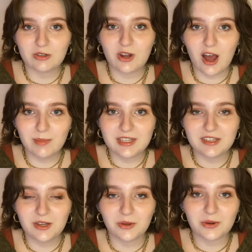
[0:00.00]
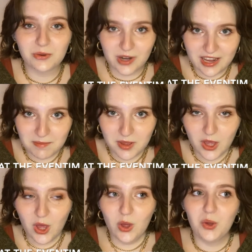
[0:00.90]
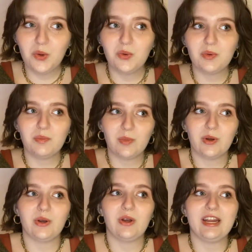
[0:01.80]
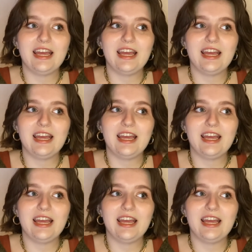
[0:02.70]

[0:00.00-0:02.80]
Thomas Neil Cream, who murdered